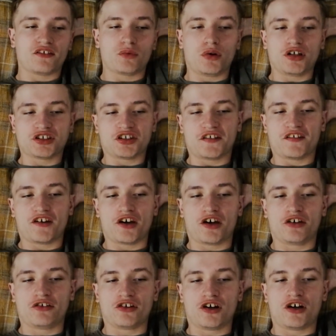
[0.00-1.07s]
the washer
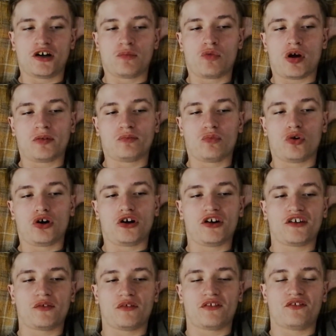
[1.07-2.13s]
turned on and
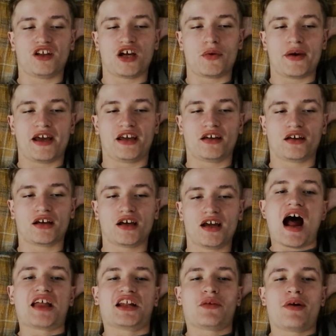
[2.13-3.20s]
water was flowing
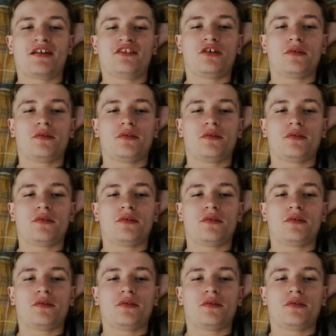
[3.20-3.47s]
and I went